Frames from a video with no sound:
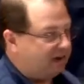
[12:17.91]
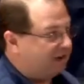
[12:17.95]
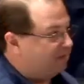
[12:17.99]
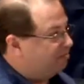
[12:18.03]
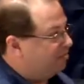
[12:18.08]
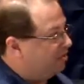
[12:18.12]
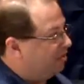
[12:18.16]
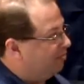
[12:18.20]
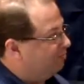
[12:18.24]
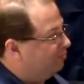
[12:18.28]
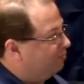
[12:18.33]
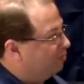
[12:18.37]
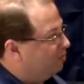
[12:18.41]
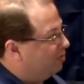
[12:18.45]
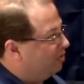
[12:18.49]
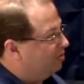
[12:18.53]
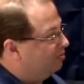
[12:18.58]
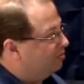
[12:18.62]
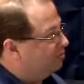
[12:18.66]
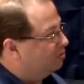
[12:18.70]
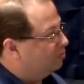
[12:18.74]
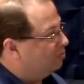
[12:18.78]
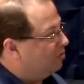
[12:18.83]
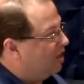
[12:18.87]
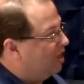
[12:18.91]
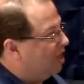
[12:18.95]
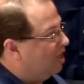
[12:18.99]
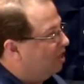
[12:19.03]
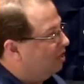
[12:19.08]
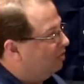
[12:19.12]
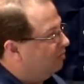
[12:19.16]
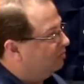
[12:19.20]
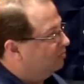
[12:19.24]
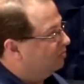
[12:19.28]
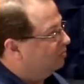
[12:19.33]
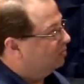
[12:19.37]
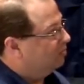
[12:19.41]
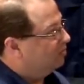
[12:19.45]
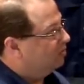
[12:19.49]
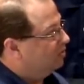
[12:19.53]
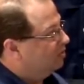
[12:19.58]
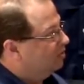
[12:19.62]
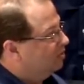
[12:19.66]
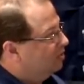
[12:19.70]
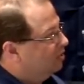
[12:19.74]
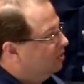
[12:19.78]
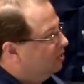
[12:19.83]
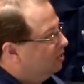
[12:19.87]
up there for you as well.
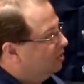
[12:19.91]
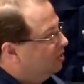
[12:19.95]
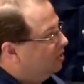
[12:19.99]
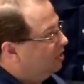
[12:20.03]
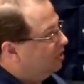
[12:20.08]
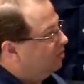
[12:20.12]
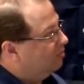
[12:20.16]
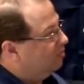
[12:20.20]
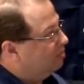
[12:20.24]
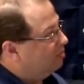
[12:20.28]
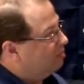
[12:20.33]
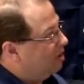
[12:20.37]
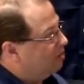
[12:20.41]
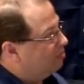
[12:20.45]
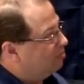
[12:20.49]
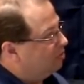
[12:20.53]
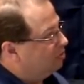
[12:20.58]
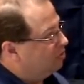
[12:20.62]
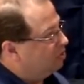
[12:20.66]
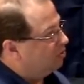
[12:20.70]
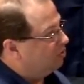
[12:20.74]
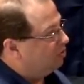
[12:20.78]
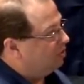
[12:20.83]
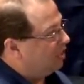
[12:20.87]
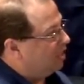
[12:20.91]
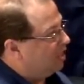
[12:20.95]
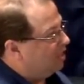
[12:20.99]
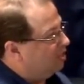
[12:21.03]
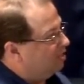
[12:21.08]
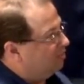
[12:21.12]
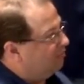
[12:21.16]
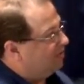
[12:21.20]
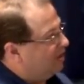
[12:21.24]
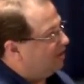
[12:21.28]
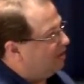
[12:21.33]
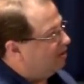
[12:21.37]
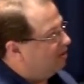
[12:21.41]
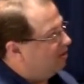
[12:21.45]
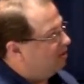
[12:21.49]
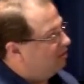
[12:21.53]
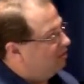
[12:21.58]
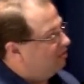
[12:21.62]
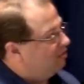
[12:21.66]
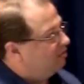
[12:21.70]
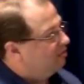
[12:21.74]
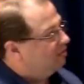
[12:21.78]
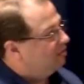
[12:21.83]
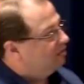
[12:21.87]
And remember, dual elevator.